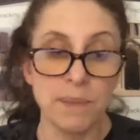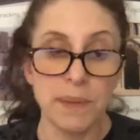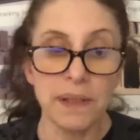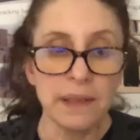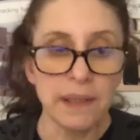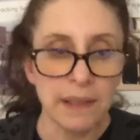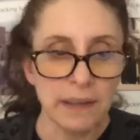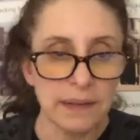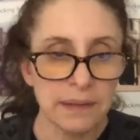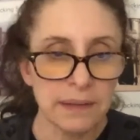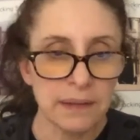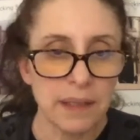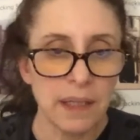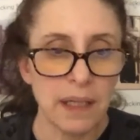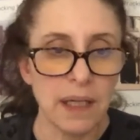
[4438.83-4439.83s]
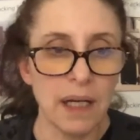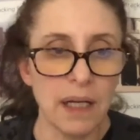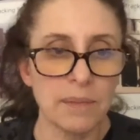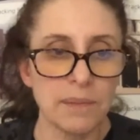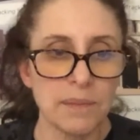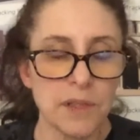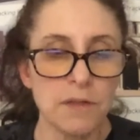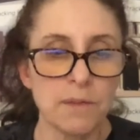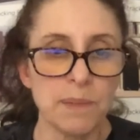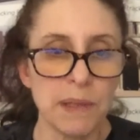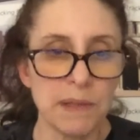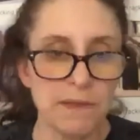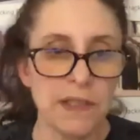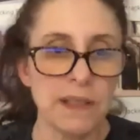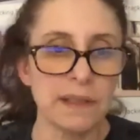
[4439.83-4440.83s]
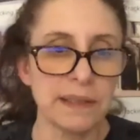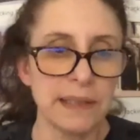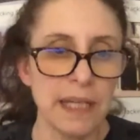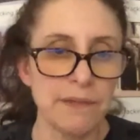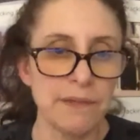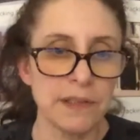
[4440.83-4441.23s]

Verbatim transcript: buildings um, to be, feel safe and